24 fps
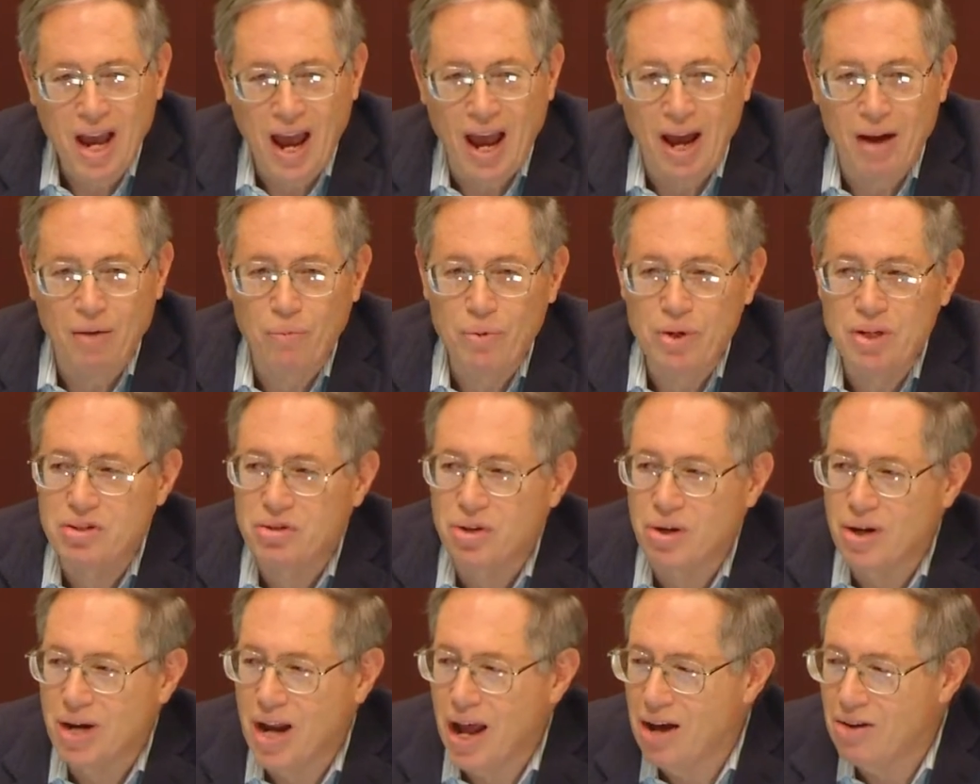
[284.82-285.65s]
and we
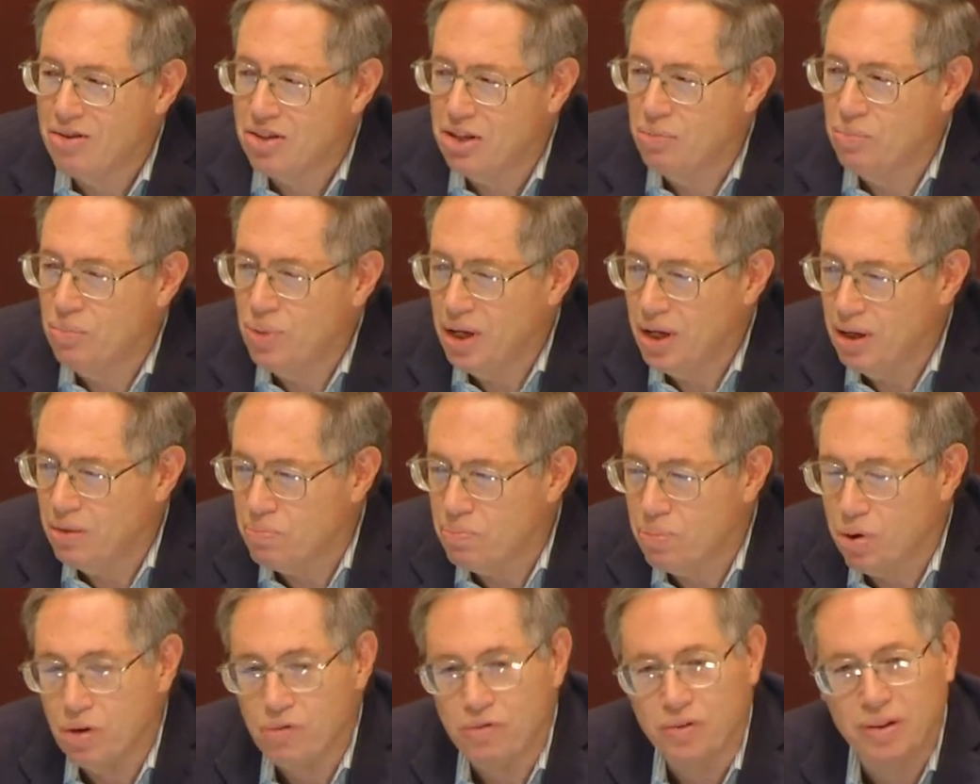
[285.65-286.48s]
turn out to be
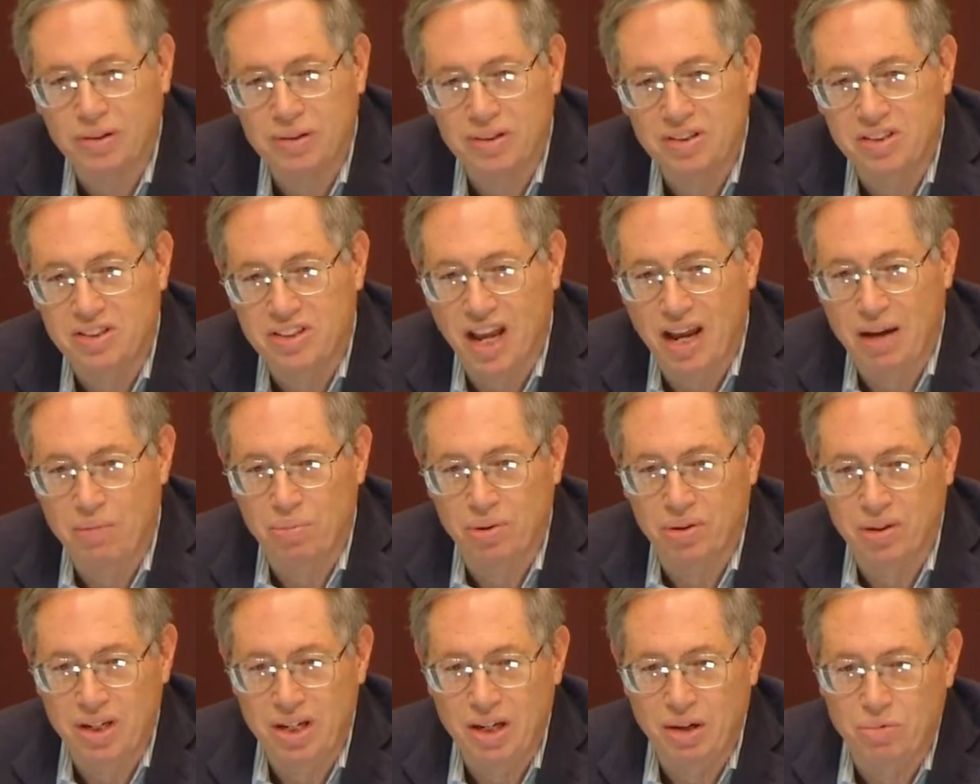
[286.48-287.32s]
in perfect
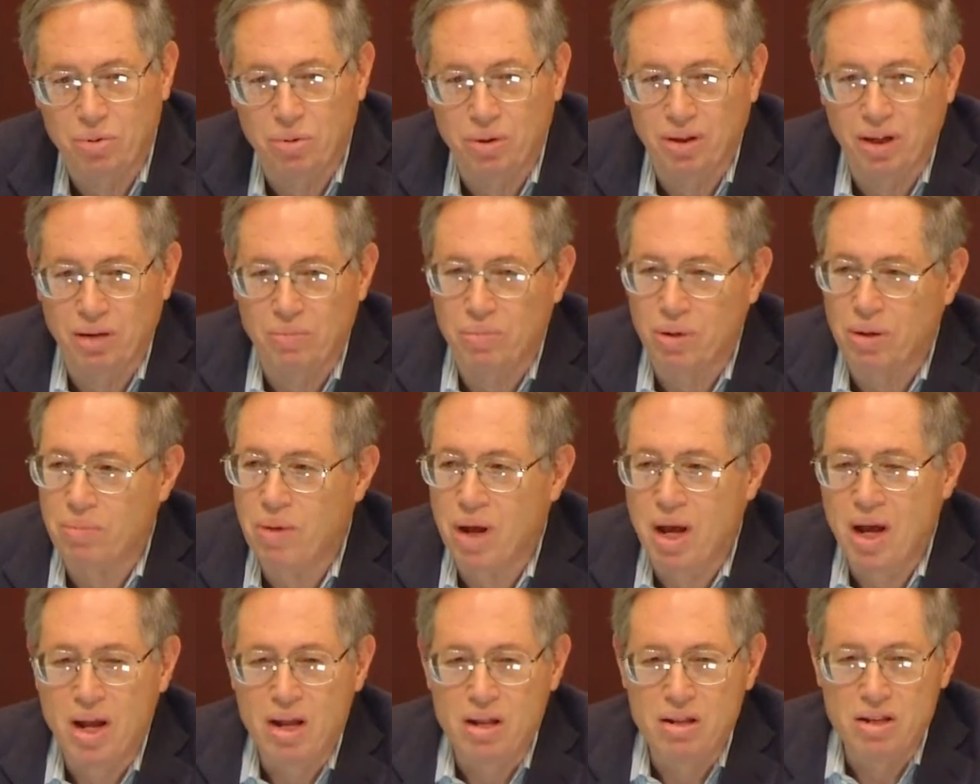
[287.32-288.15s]
stable equilibrium.
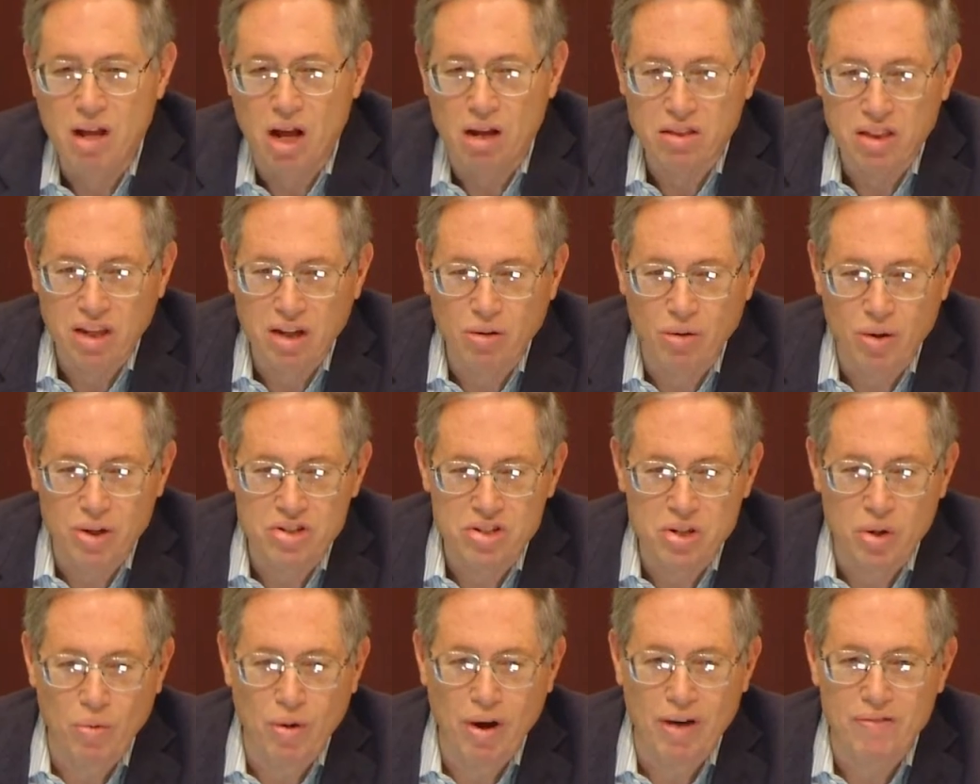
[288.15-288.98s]
Nothing
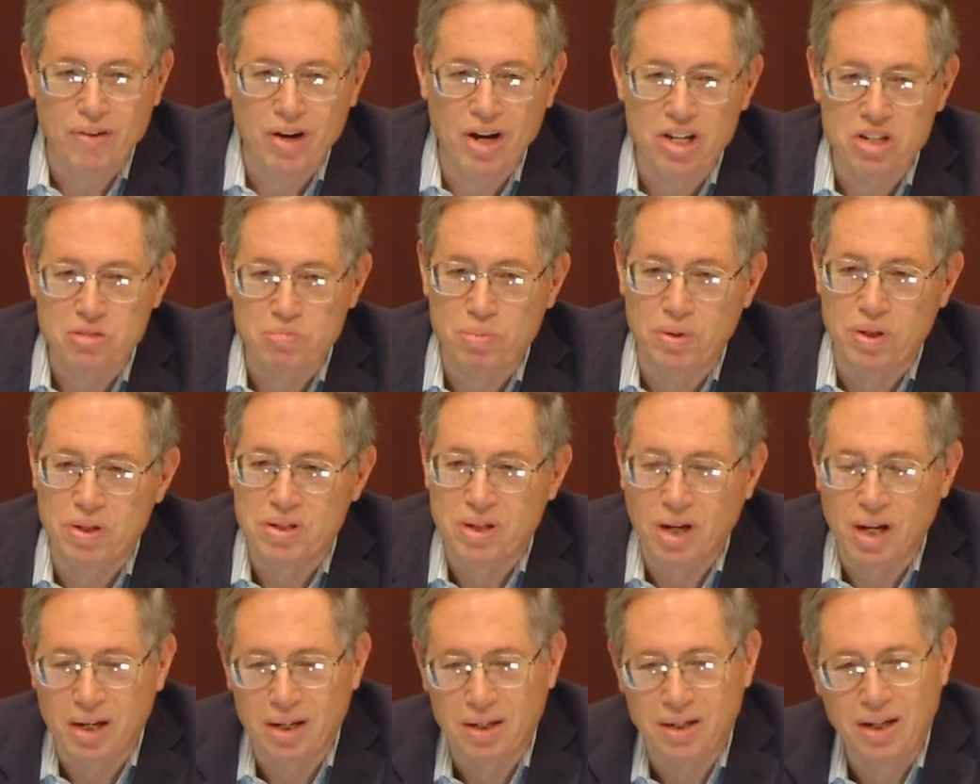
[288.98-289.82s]
whatsoever has been
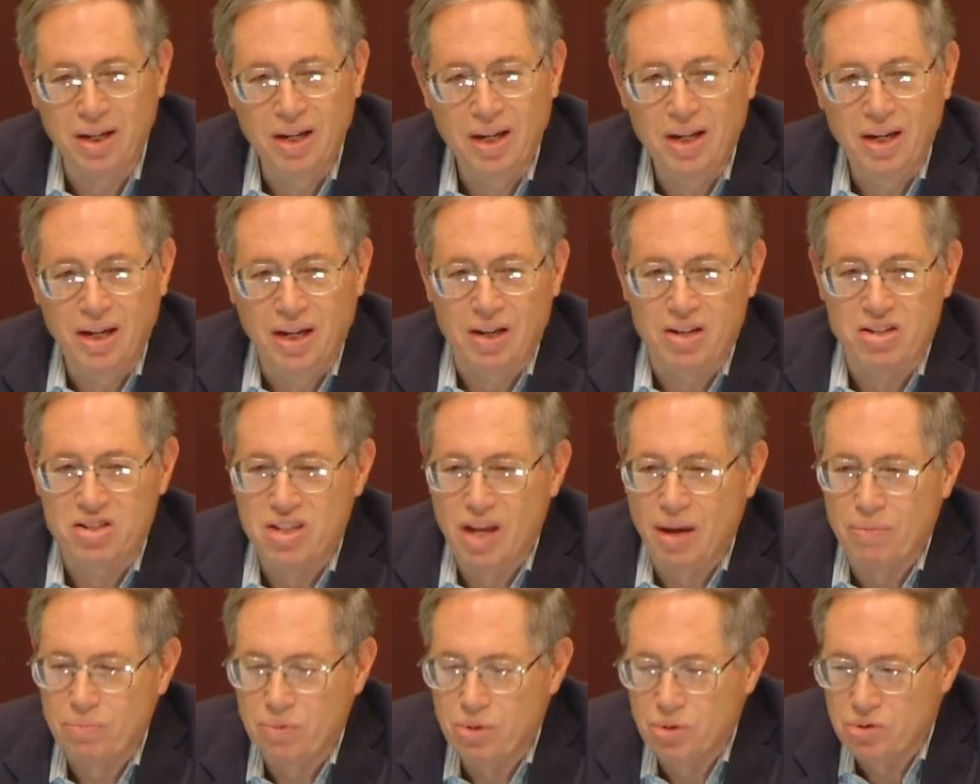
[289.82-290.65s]
done,
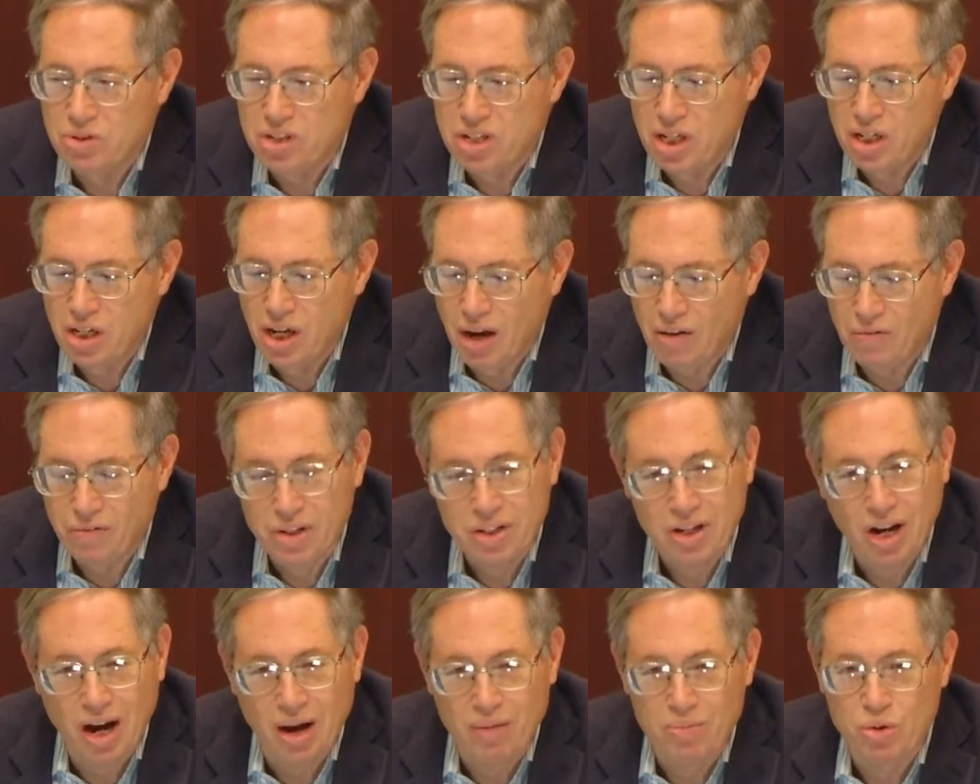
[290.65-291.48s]
except you see every
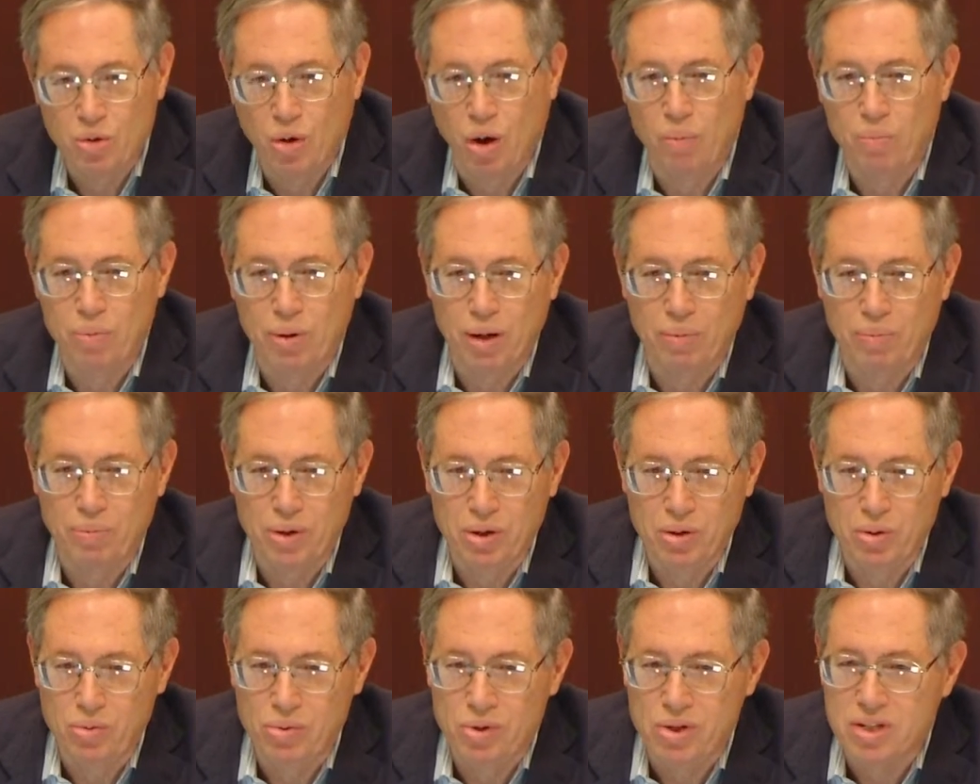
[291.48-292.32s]
time you open up a
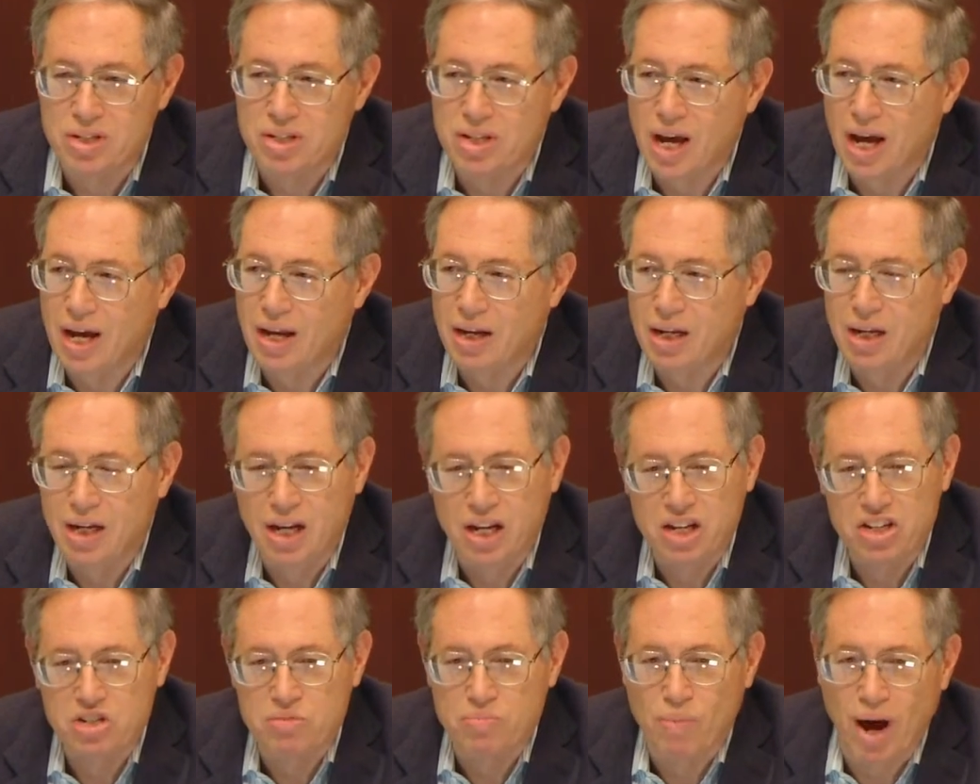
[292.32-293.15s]
UNOS,
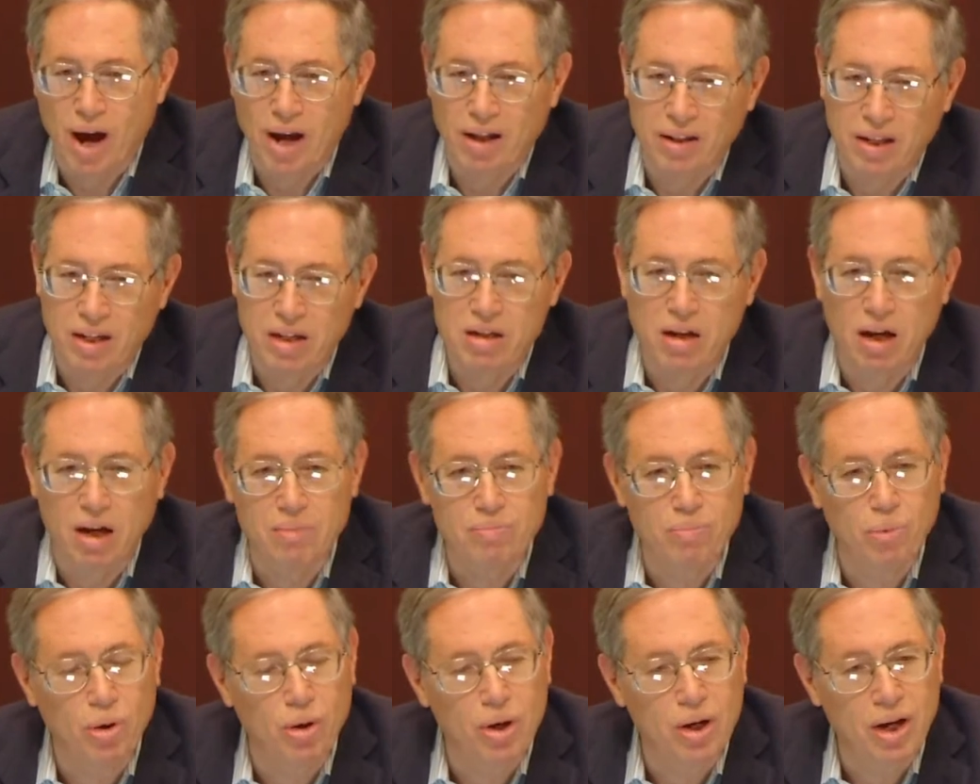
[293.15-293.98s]
a smiling
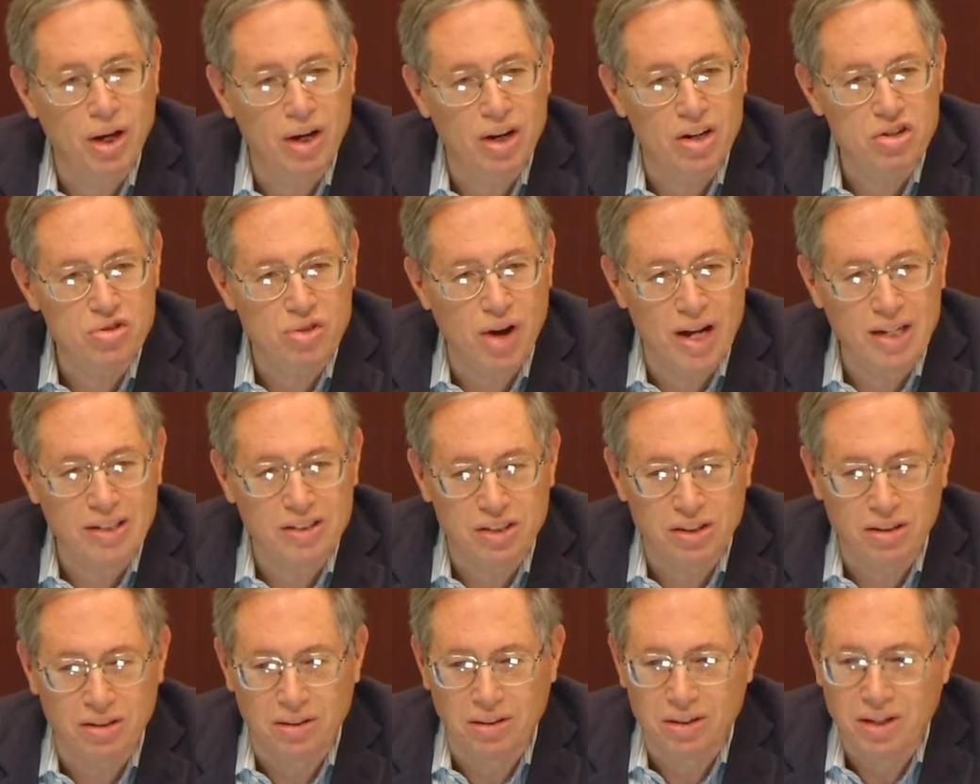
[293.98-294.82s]
young boy on a
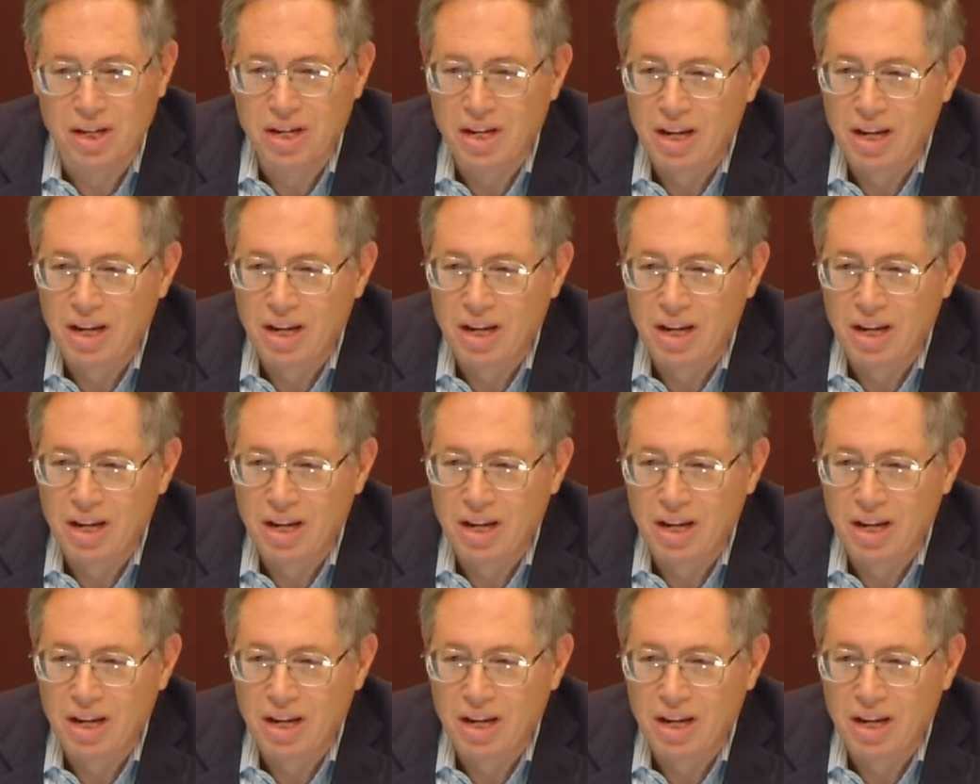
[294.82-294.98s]
tricycle,